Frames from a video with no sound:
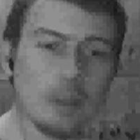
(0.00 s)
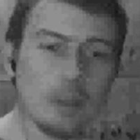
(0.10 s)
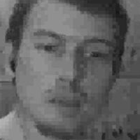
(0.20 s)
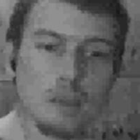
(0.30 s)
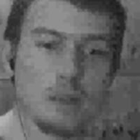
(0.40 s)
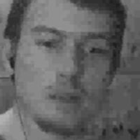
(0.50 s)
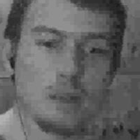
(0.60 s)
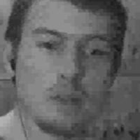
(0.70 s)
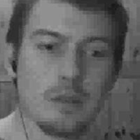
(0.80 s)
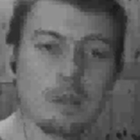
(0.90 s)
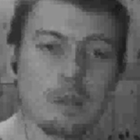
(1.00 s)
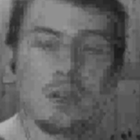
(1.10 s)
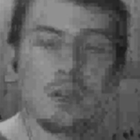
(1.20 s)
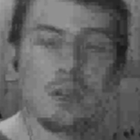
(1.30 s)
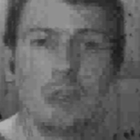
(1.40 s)
there, there would be no
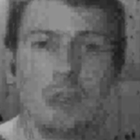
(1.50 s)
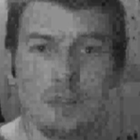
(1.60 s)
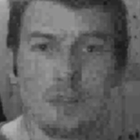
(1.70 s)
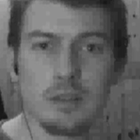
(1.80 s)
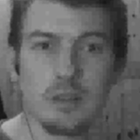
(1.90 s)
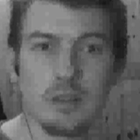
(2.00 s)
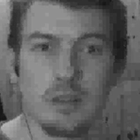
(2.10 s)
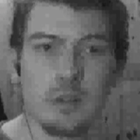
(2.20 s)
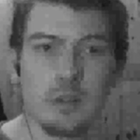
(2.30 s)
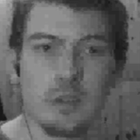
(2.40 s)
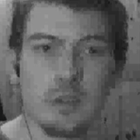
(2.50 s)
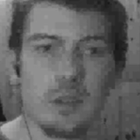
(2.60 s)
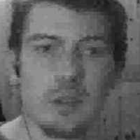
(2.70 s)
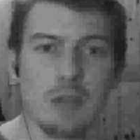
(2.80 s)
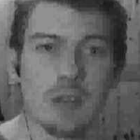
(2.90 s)
chance of
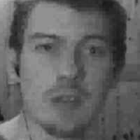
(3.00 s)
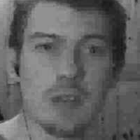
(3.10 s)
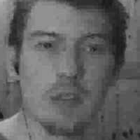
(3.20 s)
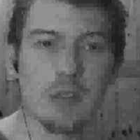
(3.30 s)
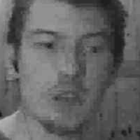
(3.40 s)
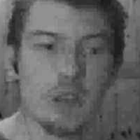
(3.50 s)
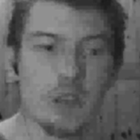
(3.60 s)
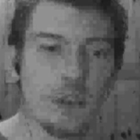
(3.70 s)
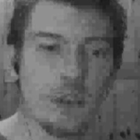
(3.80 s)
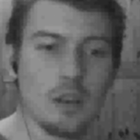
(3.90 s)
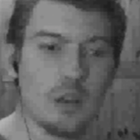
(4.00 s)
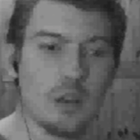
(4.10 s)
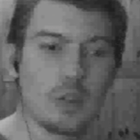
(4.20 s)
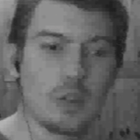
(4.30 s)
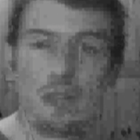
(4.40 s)
homosexuality uh,
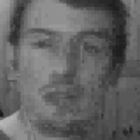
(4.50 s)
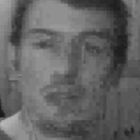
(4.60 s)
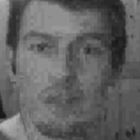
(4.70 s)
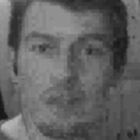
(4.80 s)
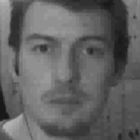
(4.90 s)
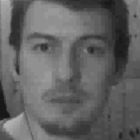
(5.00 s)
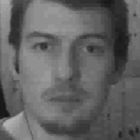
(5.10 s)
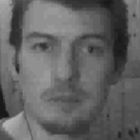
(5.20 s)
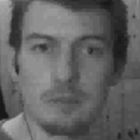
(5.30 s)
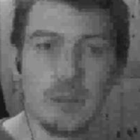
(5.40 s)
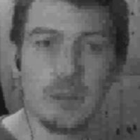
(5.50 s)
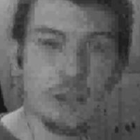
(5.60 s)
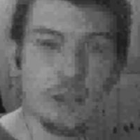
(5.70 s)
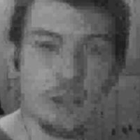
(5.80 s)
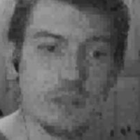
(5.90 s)
surviving but it does
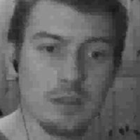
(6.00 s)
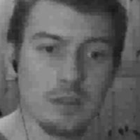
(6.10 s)
survive